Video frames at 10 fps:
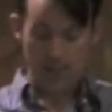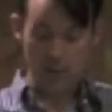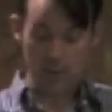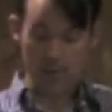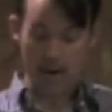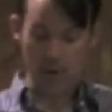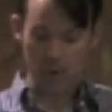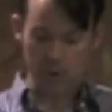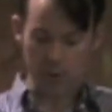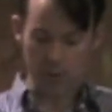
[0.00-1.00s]
He was an
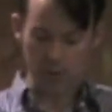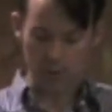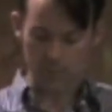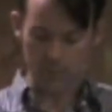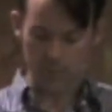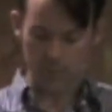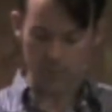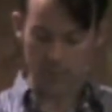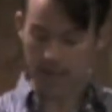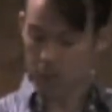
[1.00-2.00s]
Irish hero,
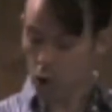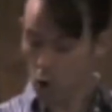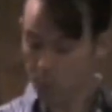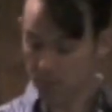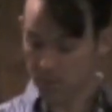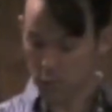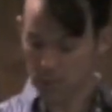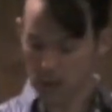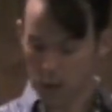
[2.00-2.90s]
and I had hoped I would